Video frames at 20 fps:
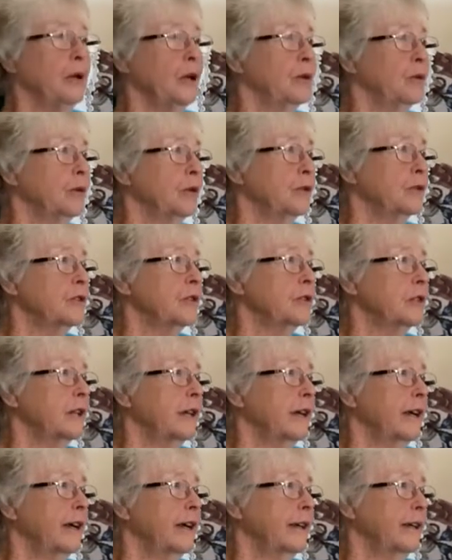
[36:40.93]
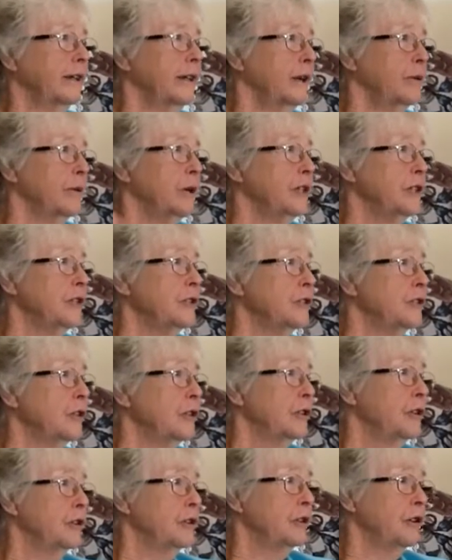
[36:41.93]
quilts, and they went into
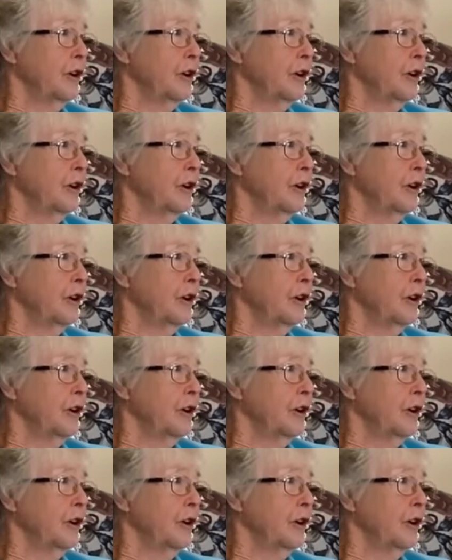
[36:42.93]
her